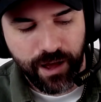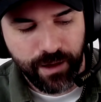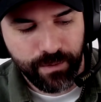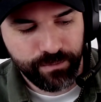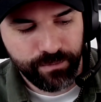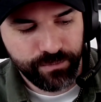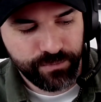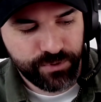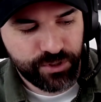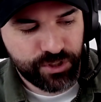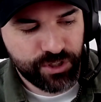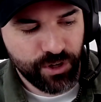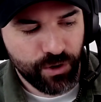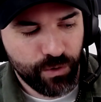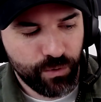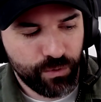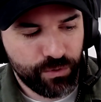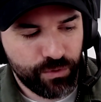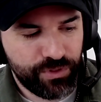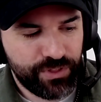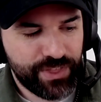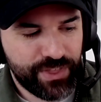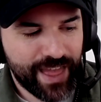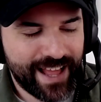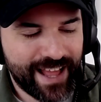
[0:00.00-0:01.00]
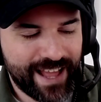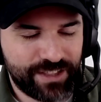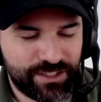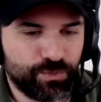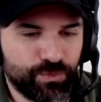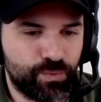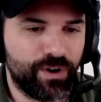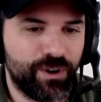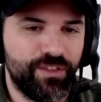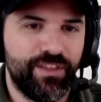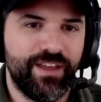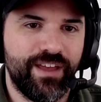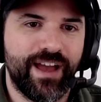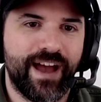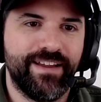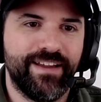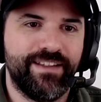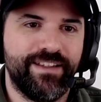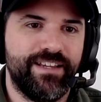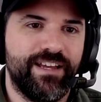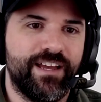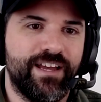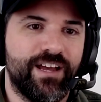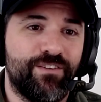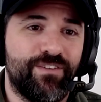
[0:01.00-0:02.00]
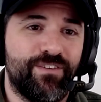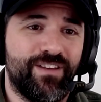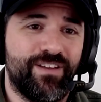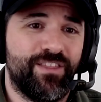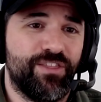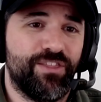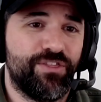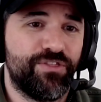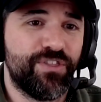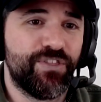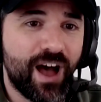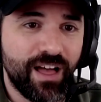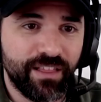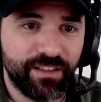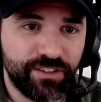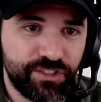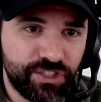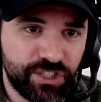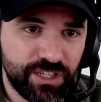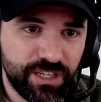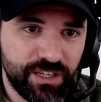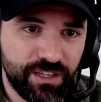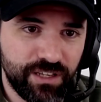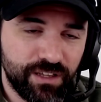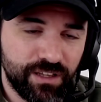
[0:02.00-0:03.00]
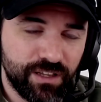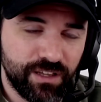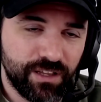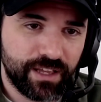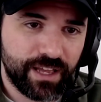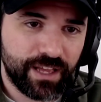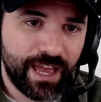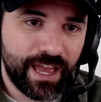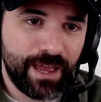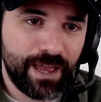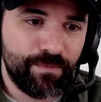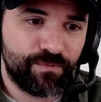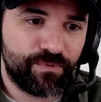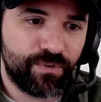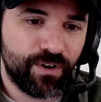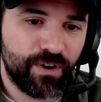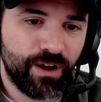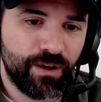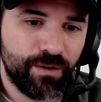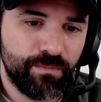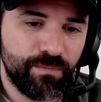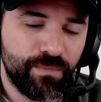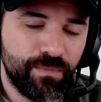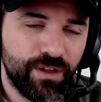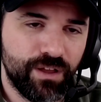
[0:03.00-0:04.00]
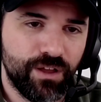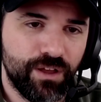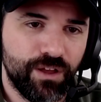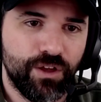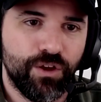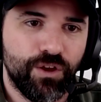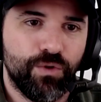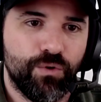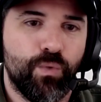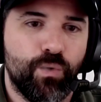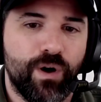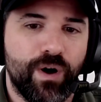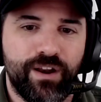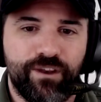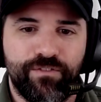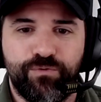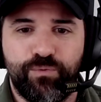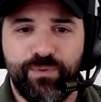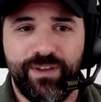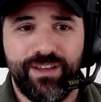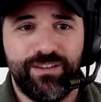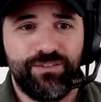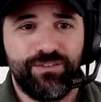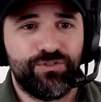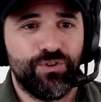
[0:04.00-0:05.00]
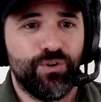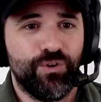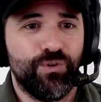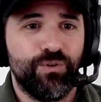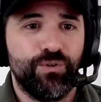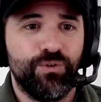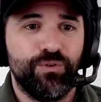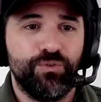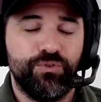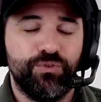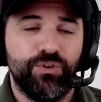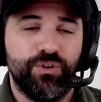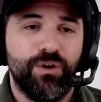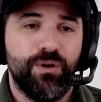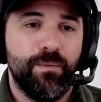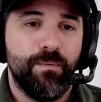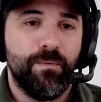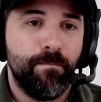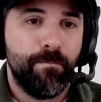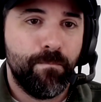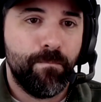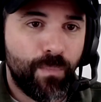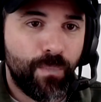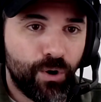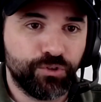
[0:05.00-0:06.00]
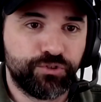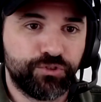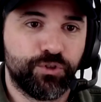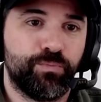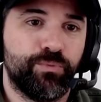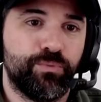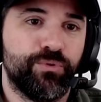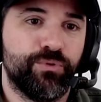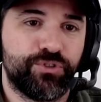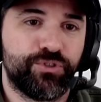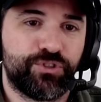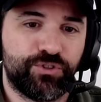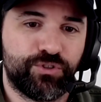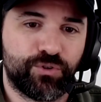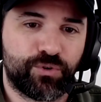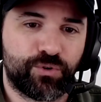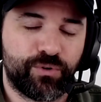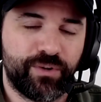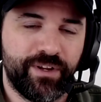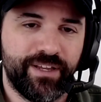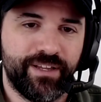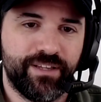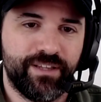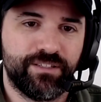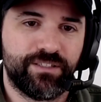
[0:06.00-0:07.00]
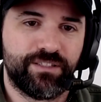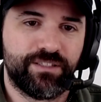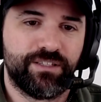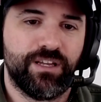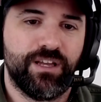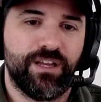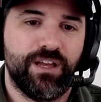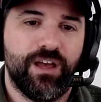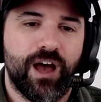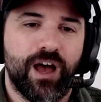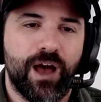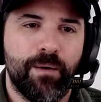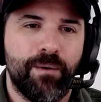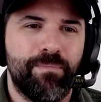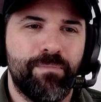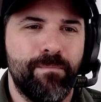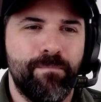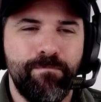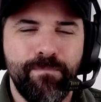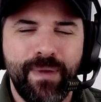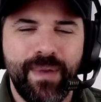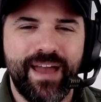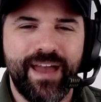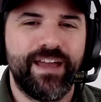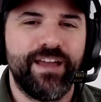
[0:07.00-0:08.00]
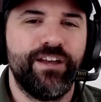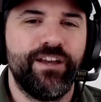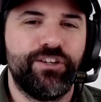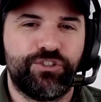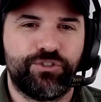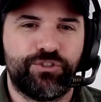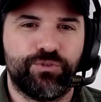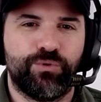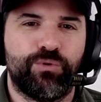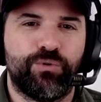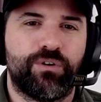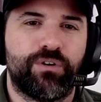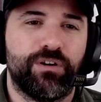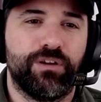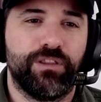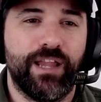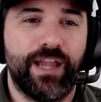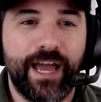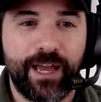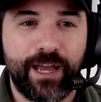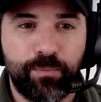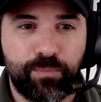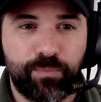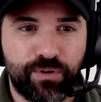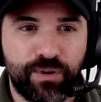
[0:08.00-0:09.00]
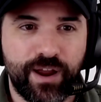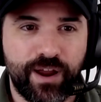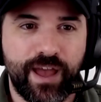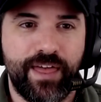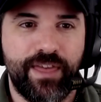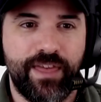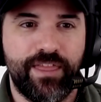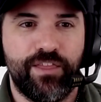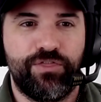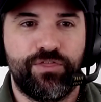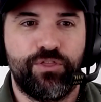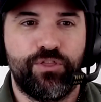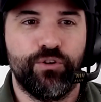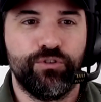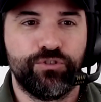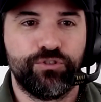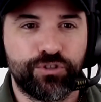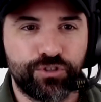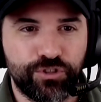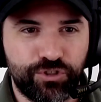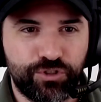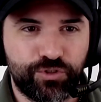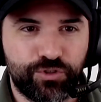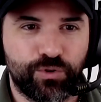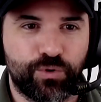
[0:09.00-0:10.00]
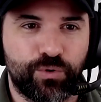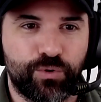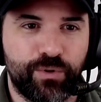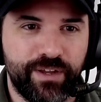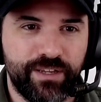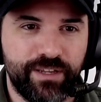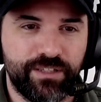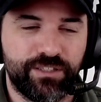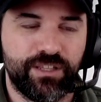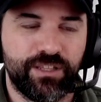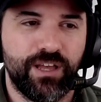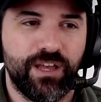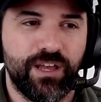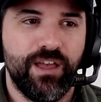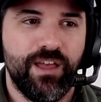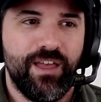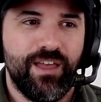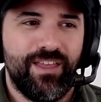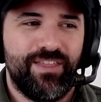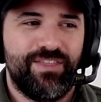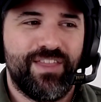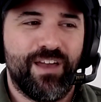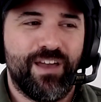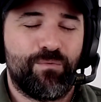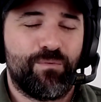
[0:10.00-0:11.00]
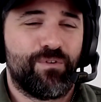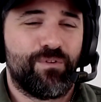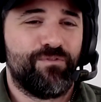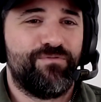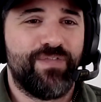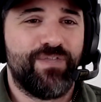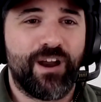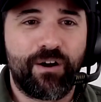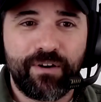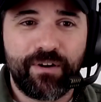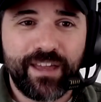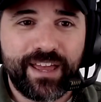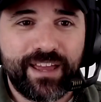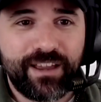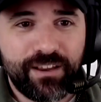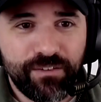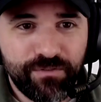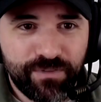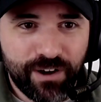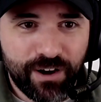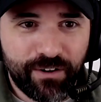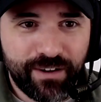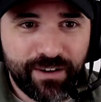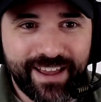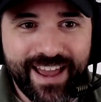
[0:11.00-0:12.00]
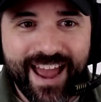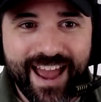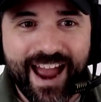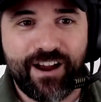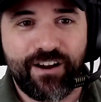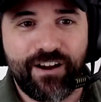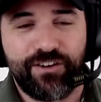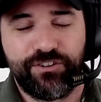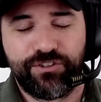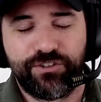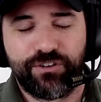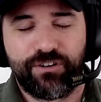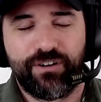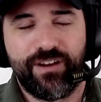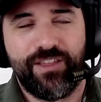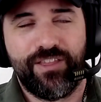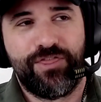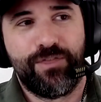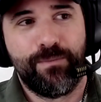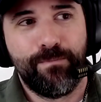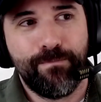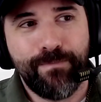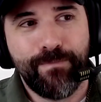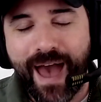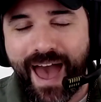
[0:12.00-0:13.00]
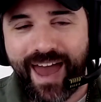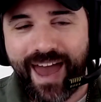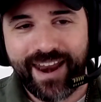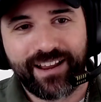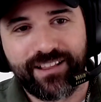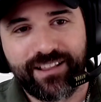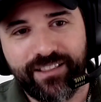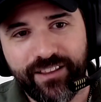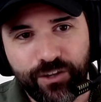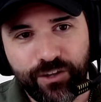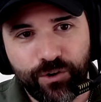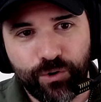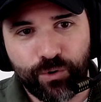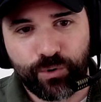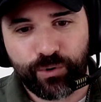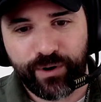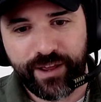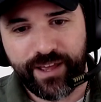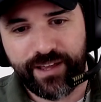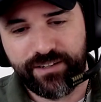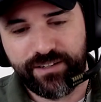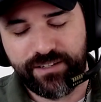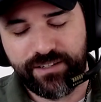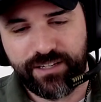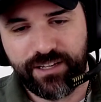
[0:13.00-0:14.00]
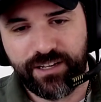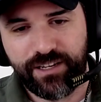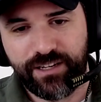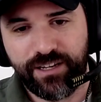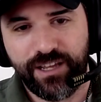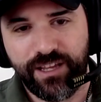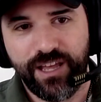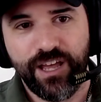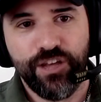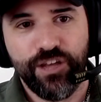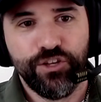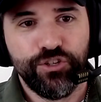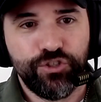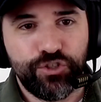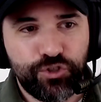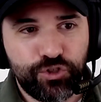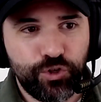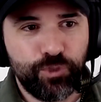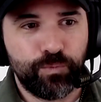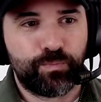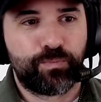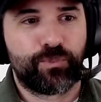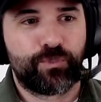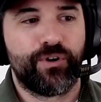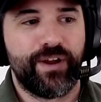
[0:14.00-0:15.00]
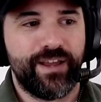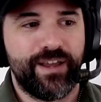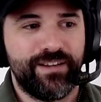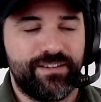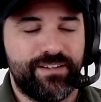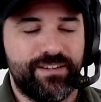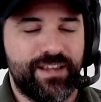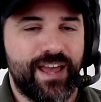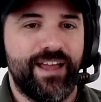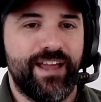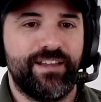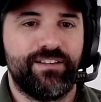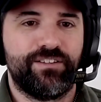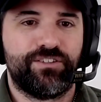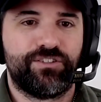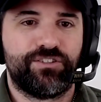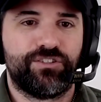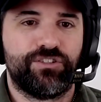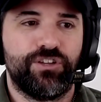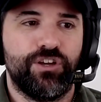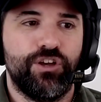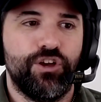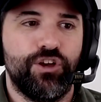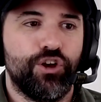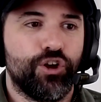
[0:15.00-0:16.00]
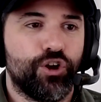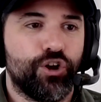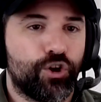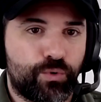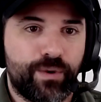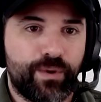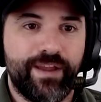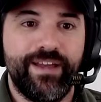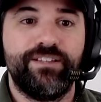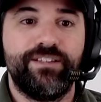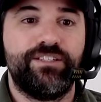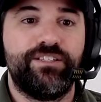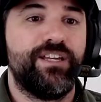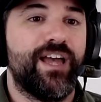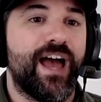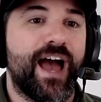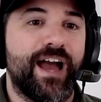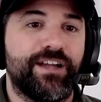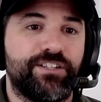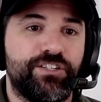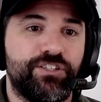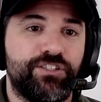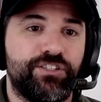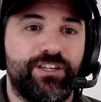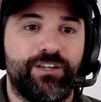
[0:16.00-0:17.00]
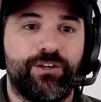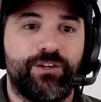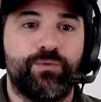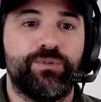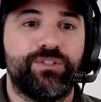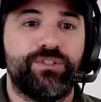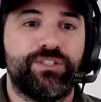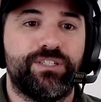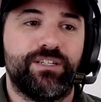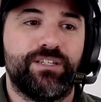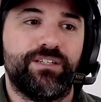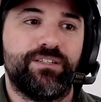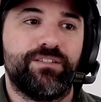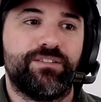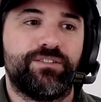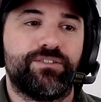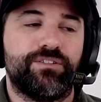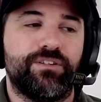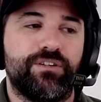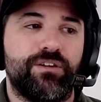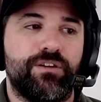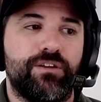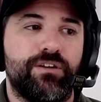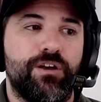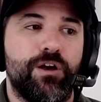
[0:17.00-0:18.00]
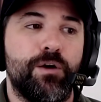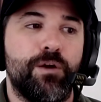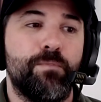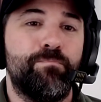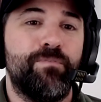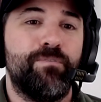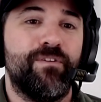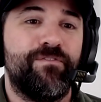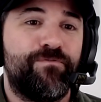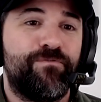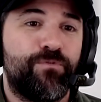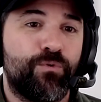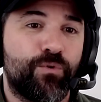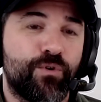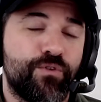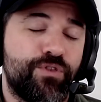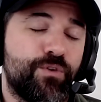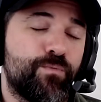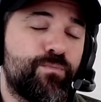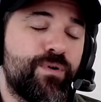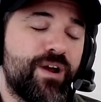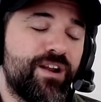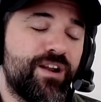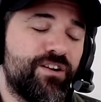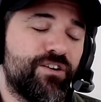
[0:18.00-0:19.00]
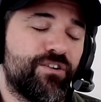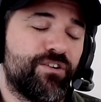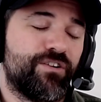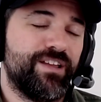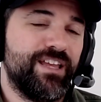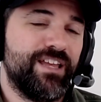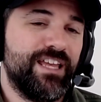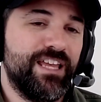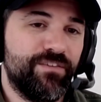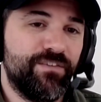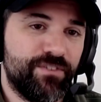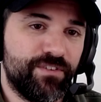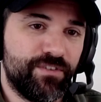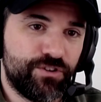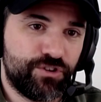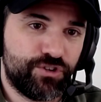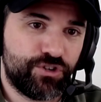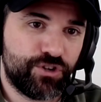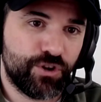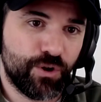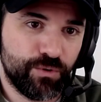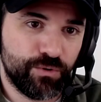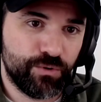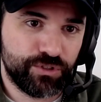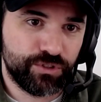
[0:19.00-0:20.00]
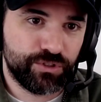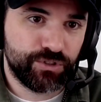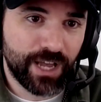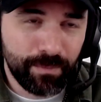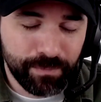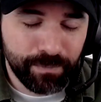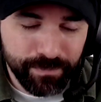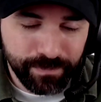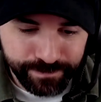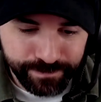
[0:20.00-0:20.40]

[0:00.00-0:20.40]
So that's where the idea of anthology came from. What if we told multiple stories, but making sure, like Prey, that those are stories that were very, very character and thematically oriented, super intense, crazy action sequences before the Predator even shows up.